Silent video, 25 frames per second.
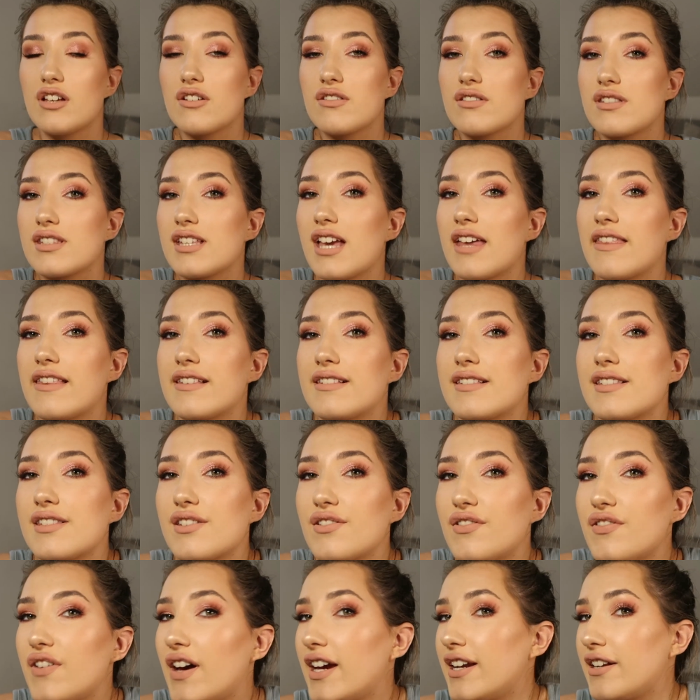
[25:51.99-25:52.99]
So yeah, this is the
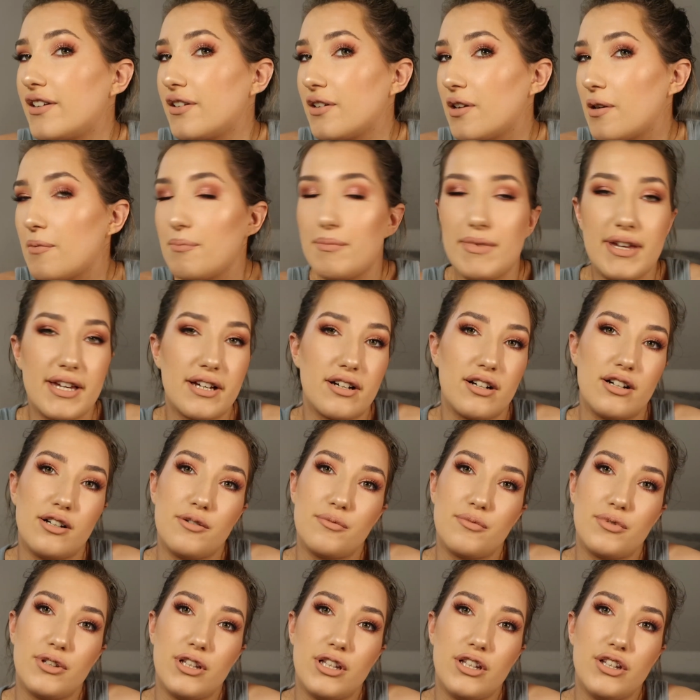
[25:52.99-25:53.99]
final makeup
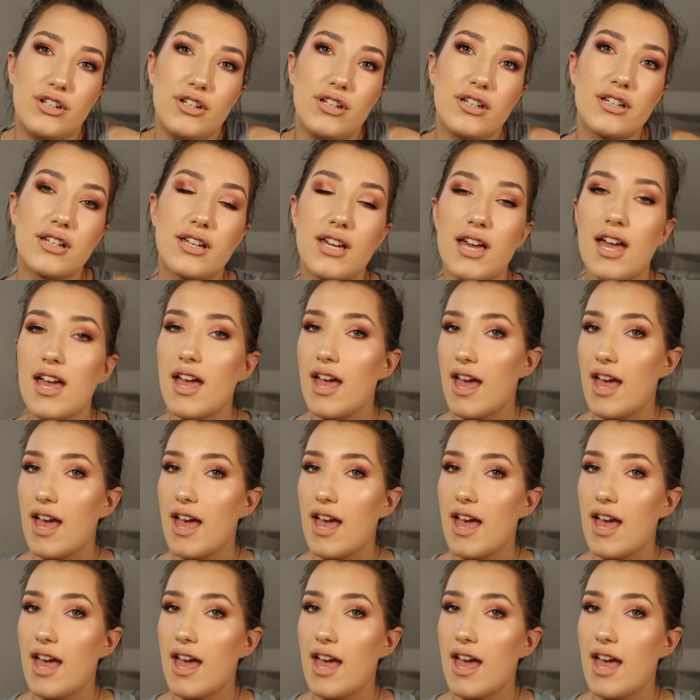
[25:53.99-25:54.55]
look.